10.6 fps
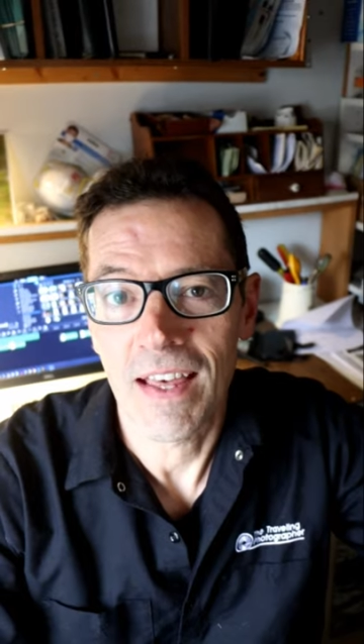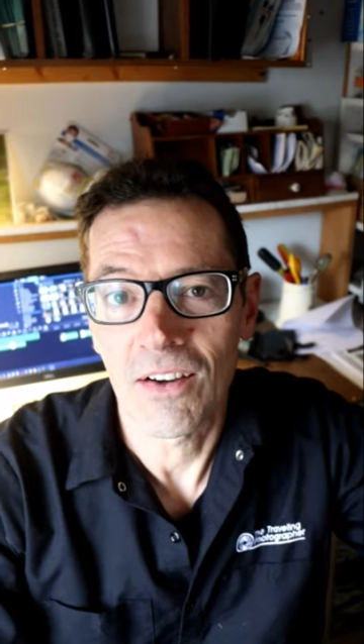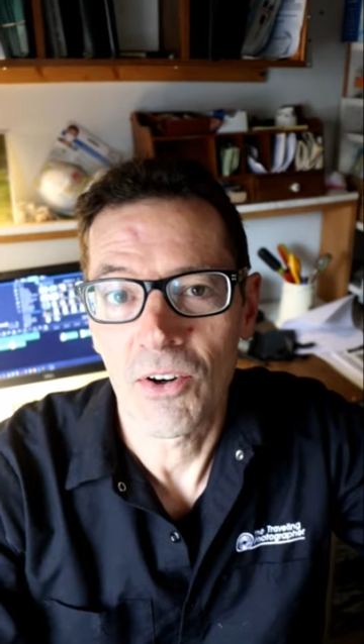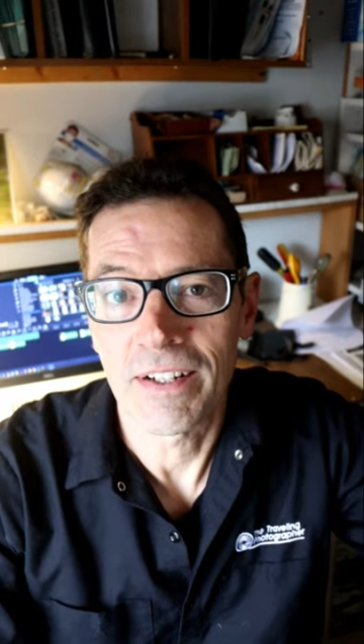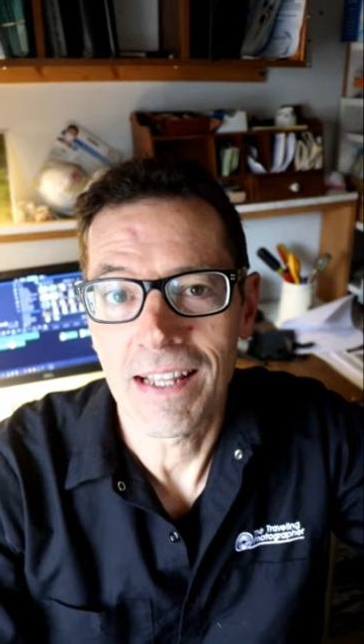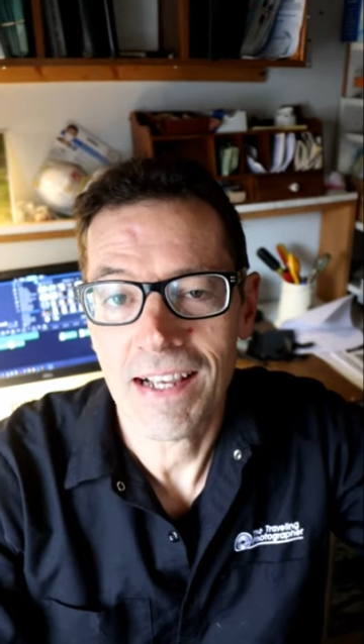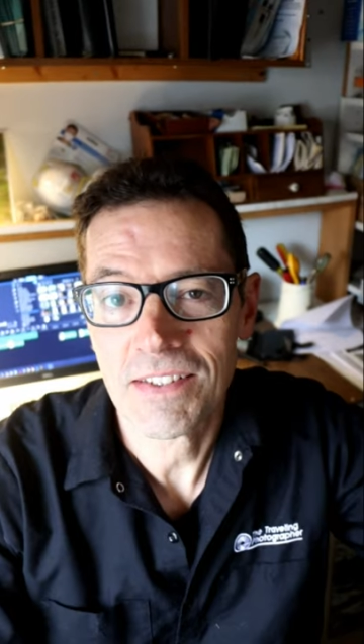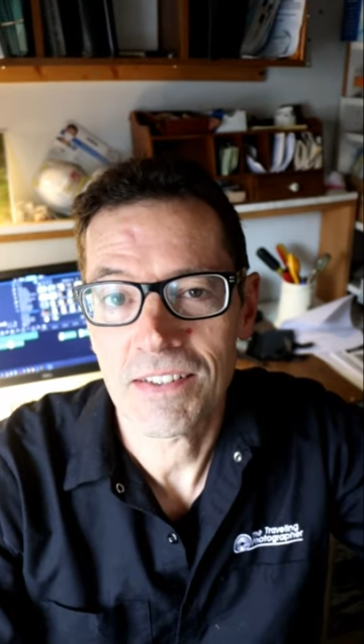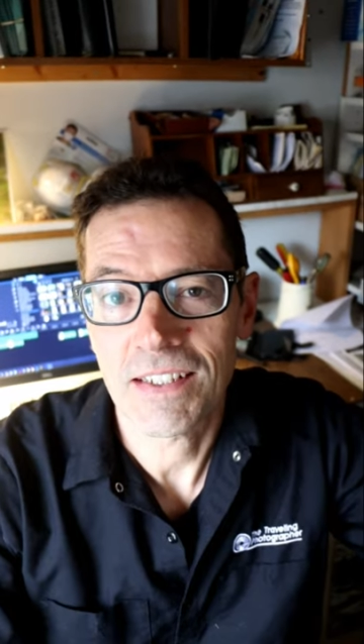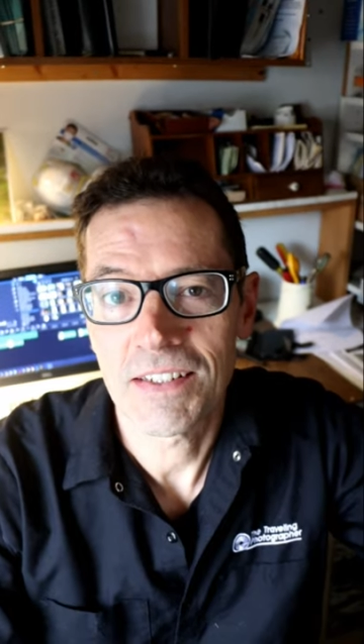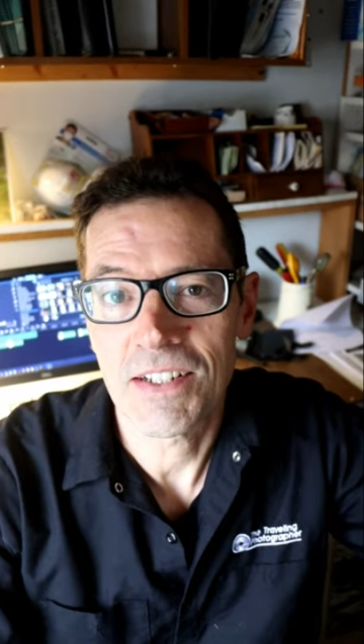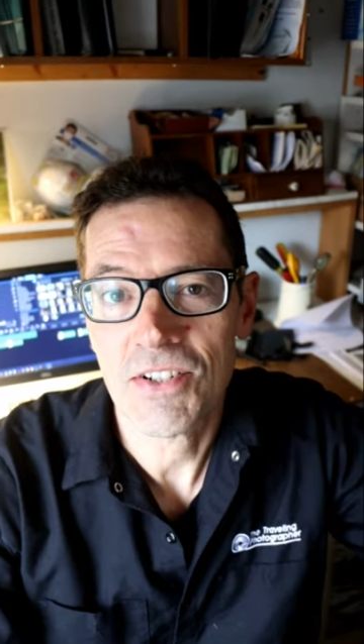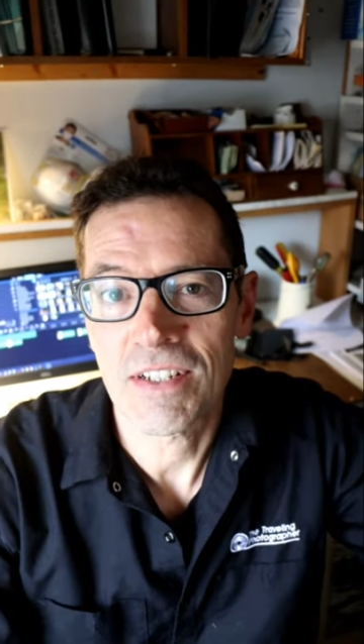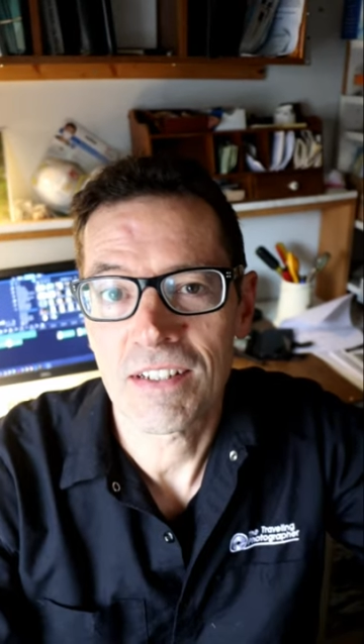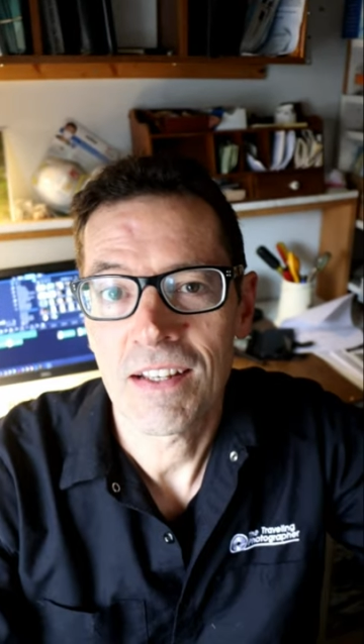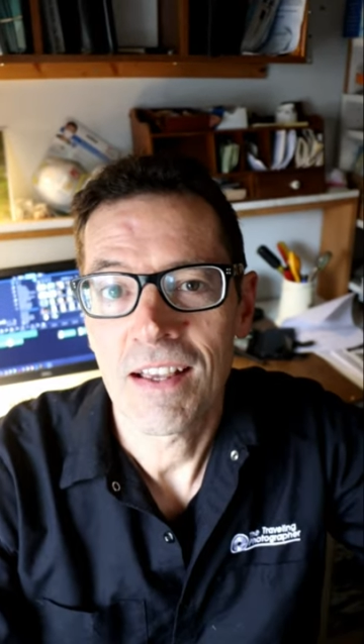that are in excellent
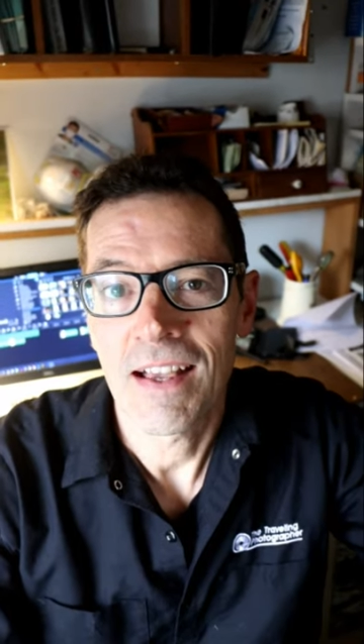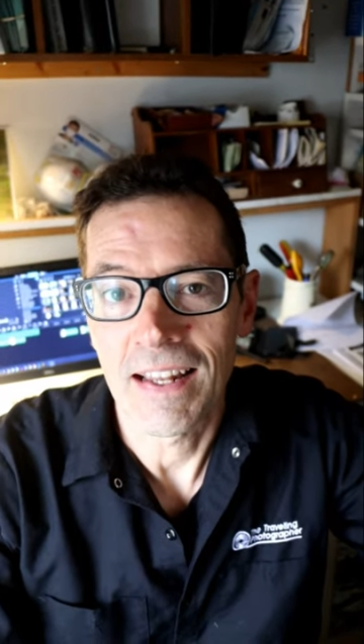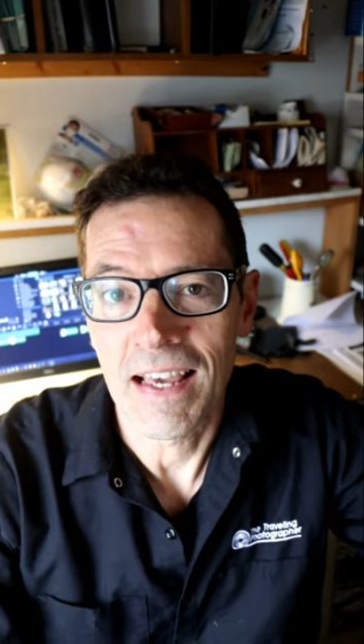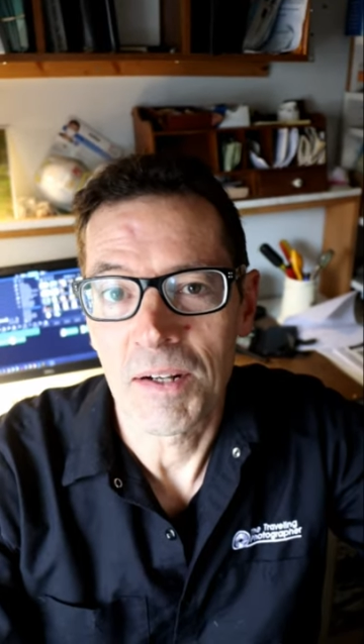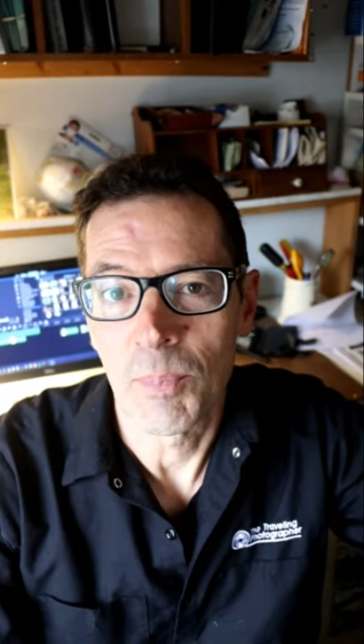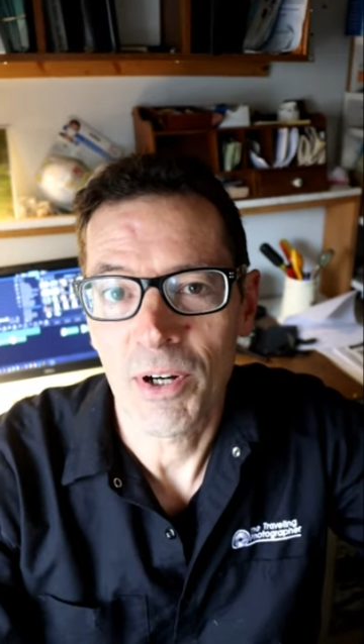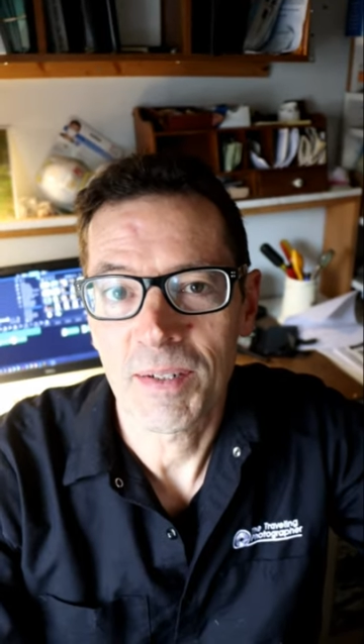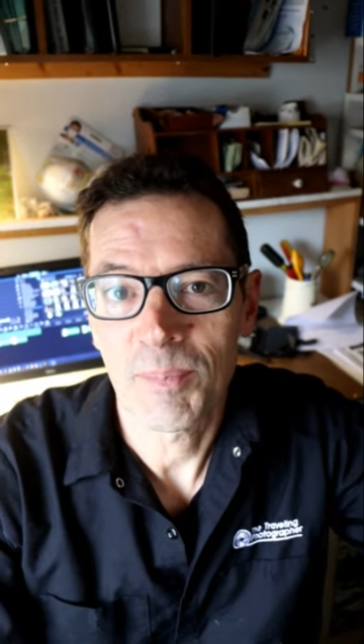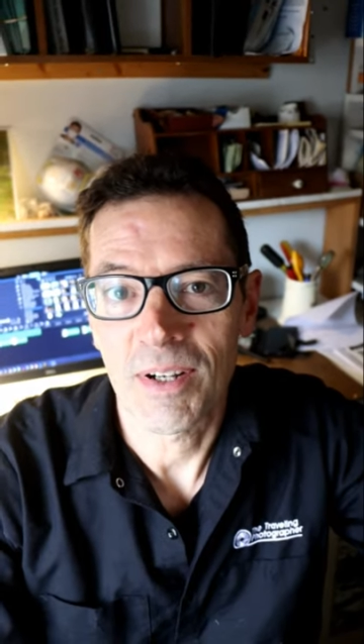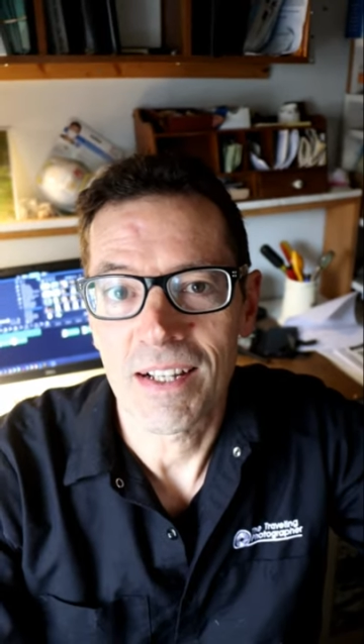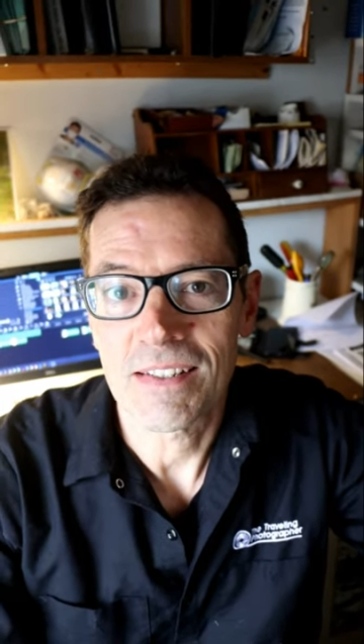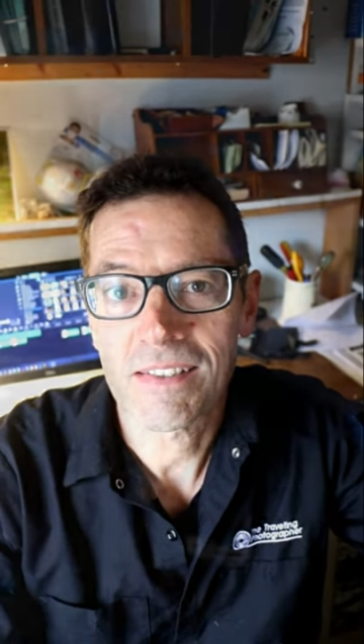condition and at a bargain price.